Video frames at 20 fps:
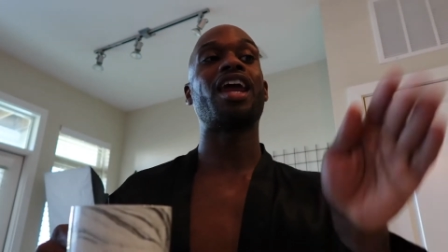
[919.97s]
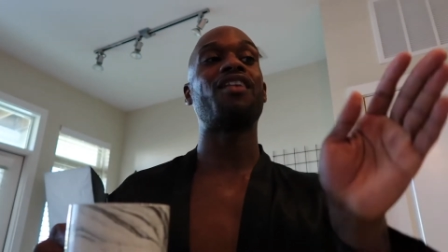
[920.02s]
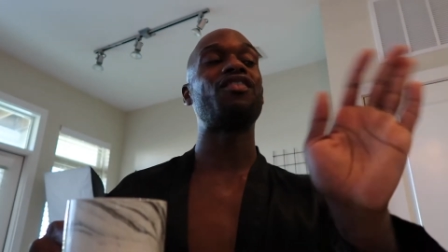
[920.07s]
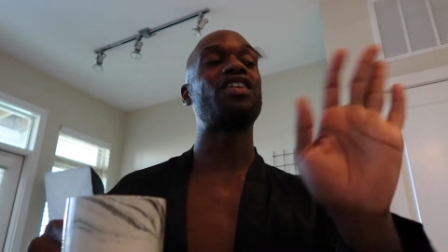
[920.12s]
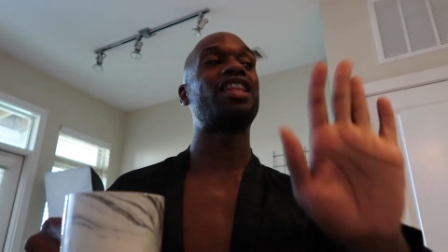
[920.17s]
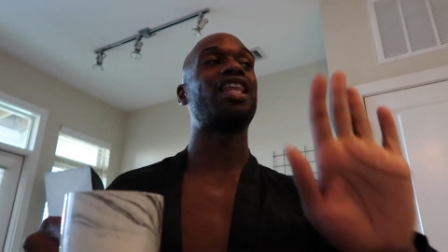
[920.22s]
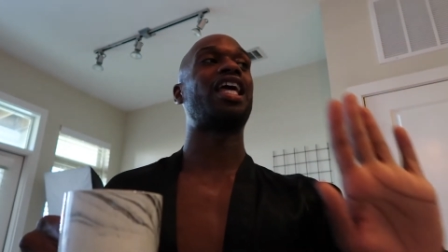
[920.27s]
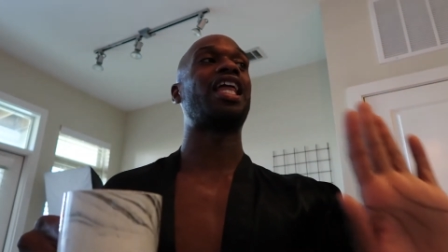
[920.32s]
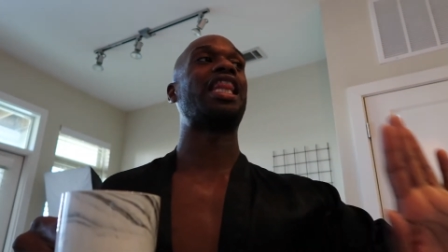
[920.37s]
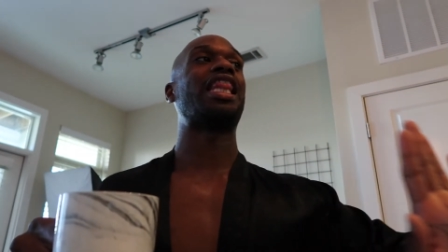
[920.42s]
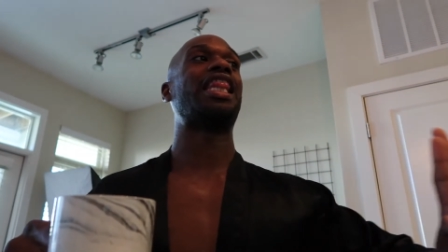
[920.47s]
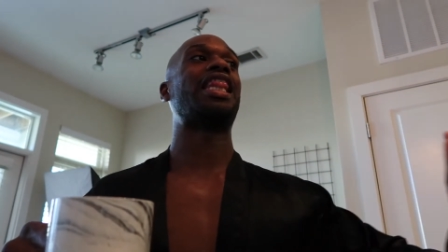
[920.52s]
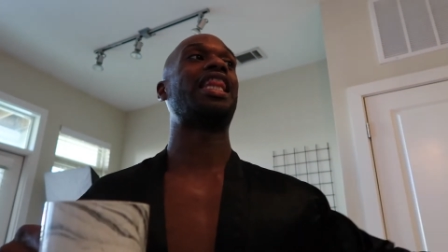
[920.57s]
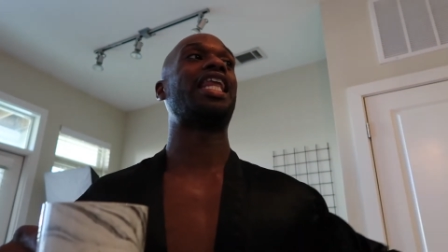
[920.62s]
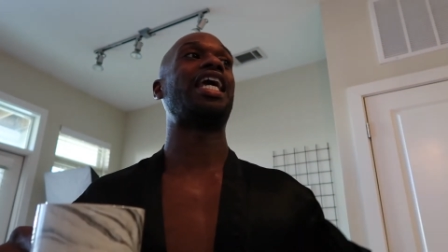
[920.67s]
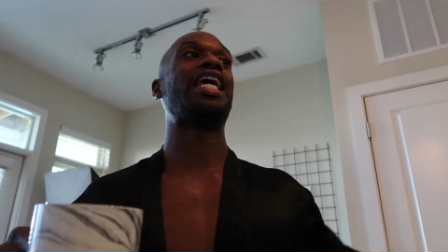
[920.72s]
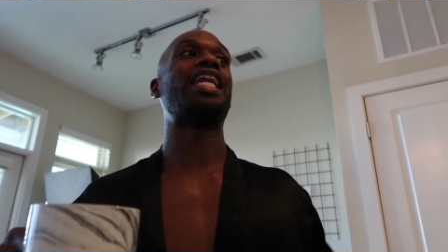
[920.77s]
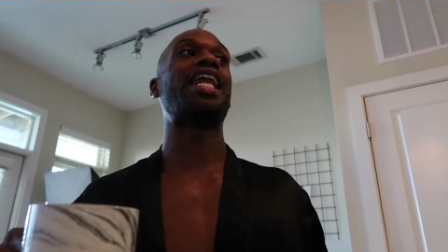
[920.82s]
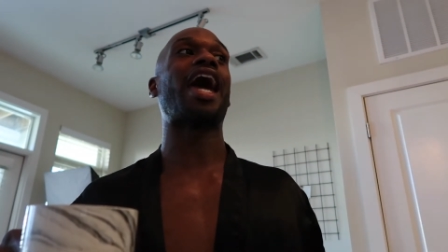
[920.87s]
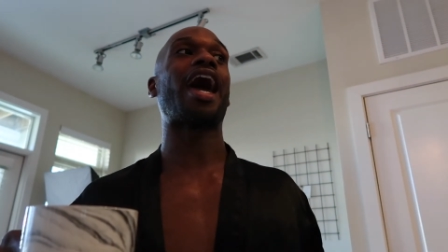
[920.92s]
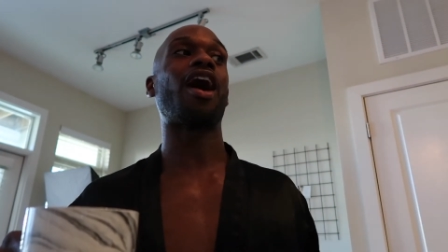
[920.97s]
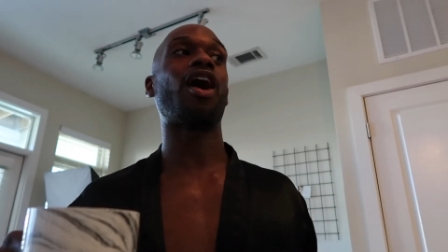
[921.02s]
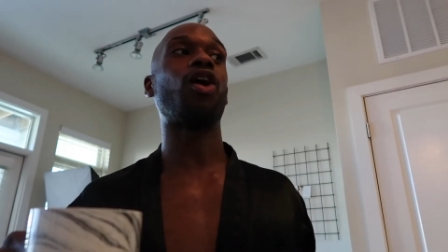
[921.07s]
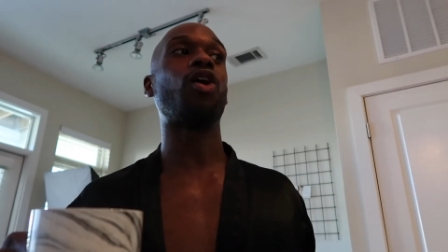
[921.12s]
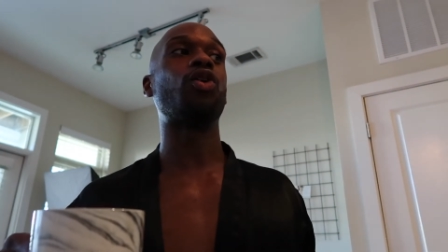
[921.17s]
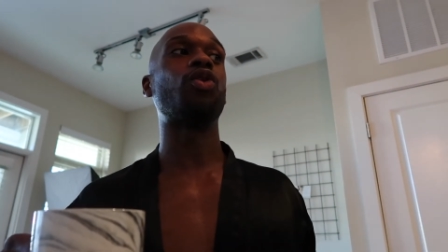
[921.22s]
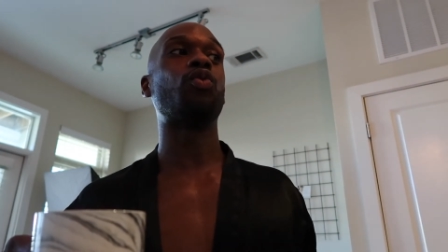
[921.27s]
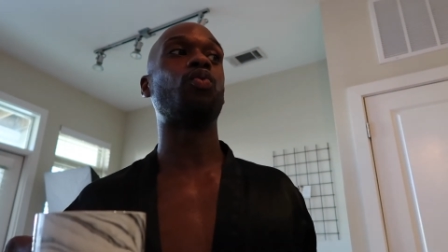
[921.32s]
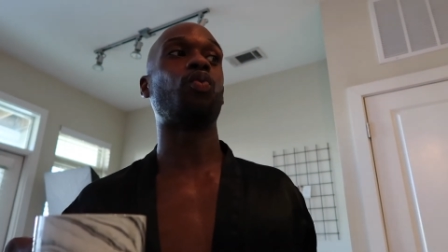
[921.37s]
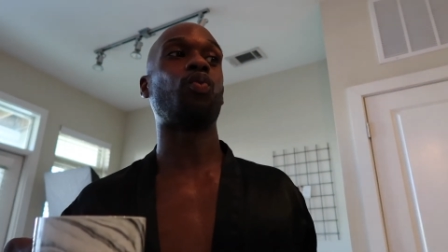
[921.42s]
everything laid
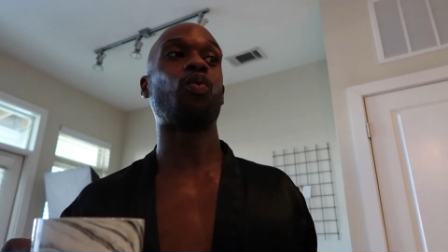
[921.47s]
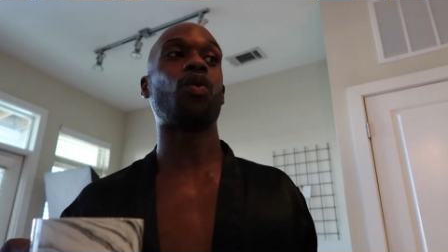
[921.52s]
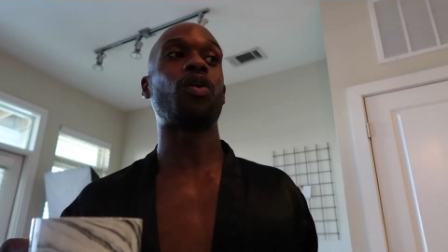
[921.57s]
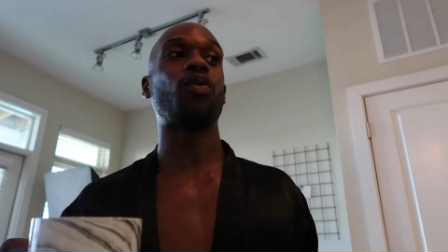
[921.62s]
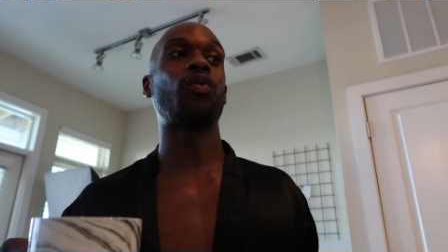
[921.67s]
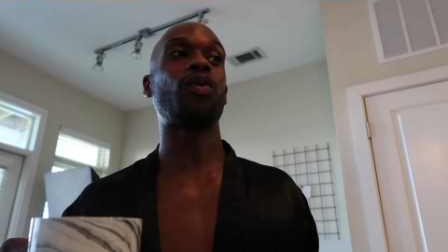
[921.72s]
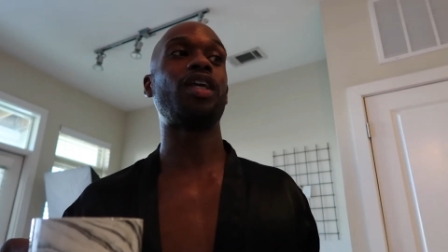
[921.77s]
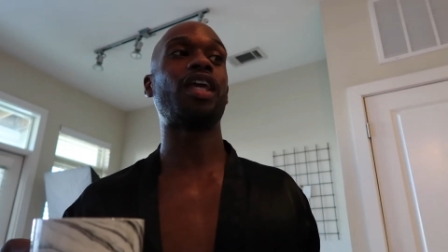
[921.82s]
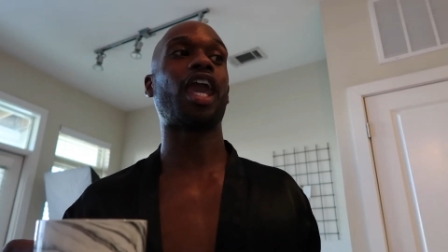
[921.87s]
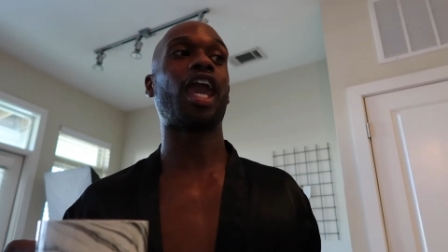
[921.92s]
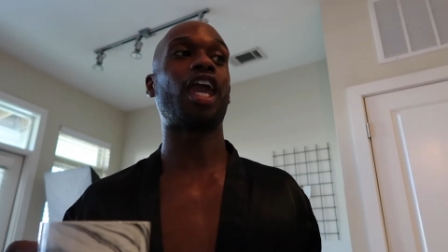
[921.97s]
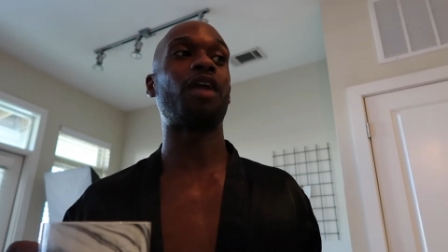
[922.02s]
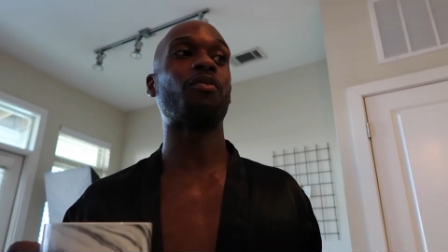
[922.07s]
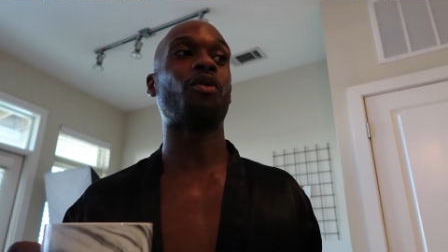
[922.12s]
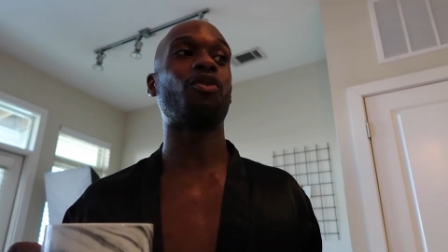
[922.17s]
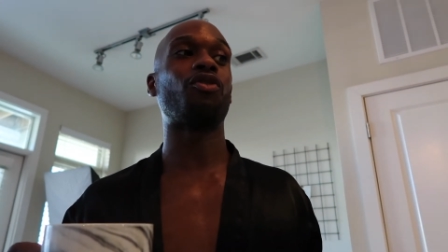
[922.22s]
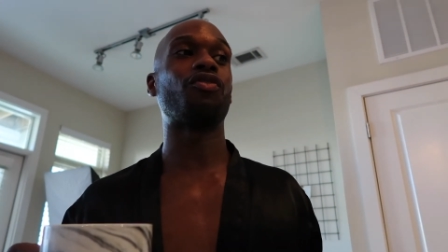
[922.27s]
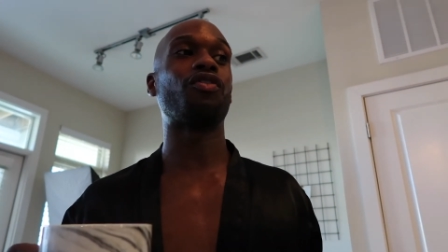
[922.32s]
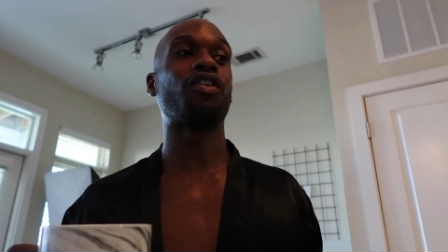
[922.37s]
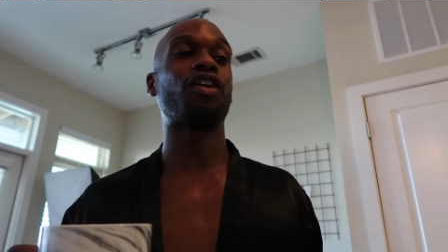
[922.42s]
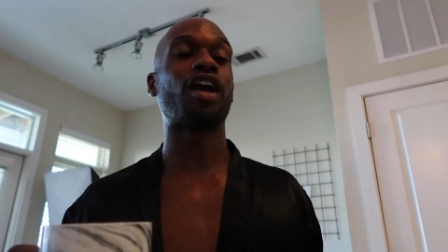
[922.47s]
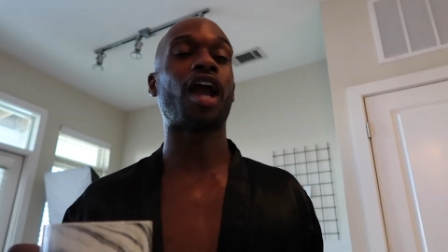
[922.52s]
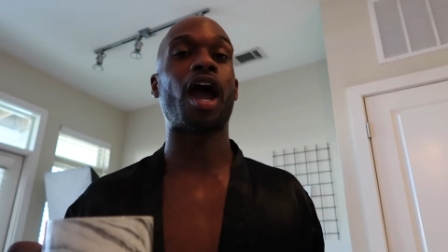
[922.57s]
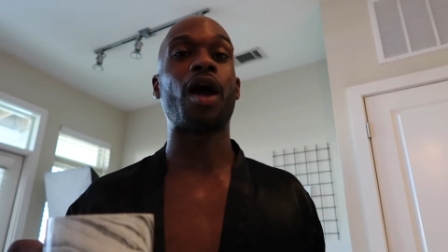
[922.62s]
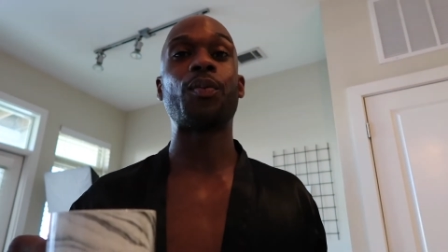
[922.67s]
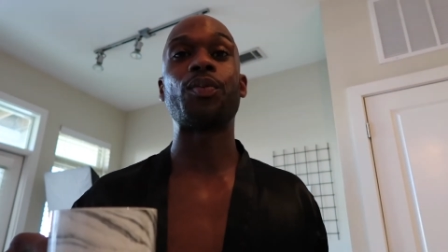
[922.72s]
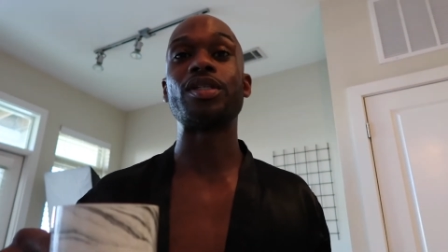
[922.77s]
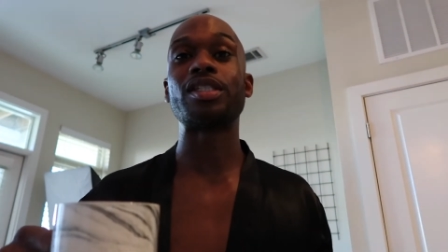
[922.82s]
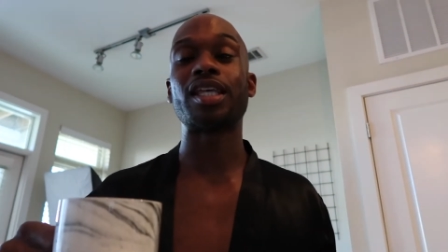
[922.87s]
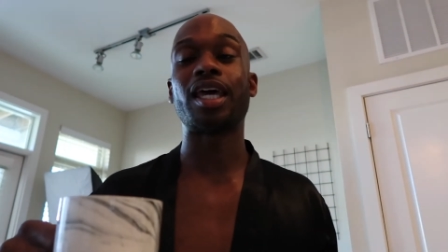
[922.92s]
out when we came over,
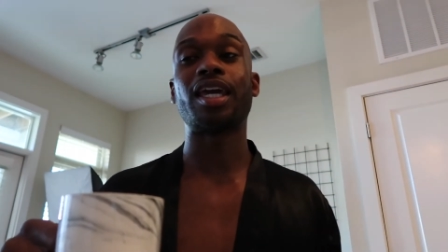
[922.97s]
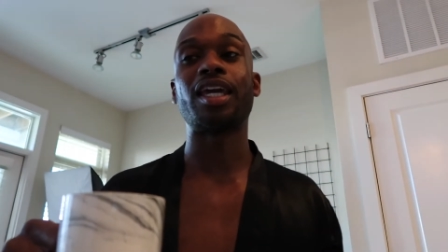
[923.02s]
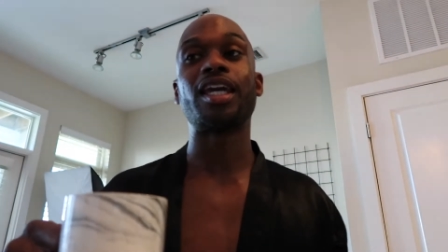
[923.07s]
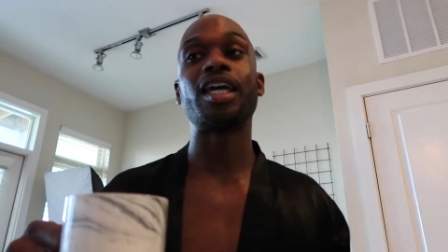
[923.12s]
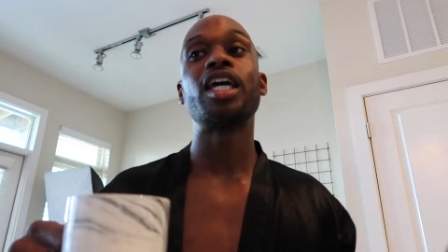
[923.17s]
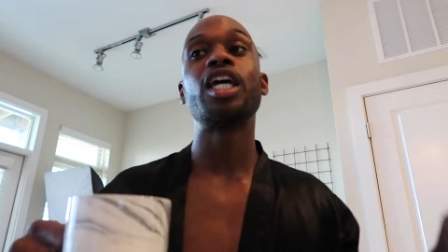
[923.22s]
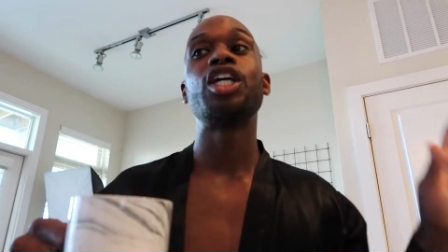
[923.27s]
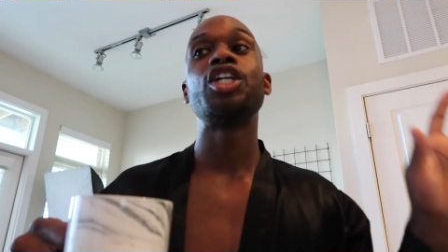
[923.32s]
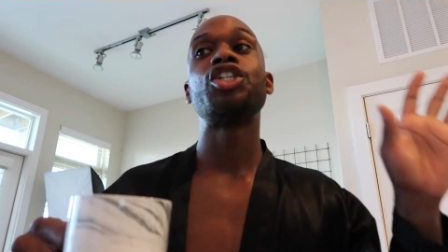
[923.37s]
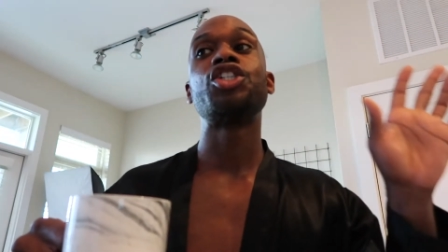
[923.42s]
I was like,